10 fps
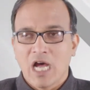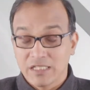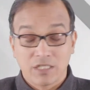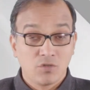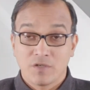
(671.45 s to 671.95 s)

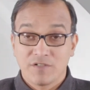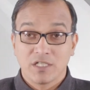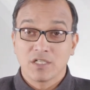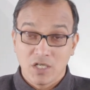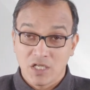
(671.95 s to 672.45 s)
either you have
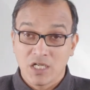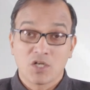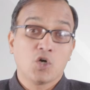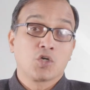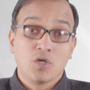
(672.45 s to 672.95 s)
written
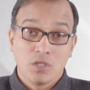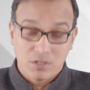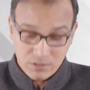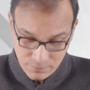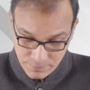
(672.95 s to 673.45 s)
color or collar.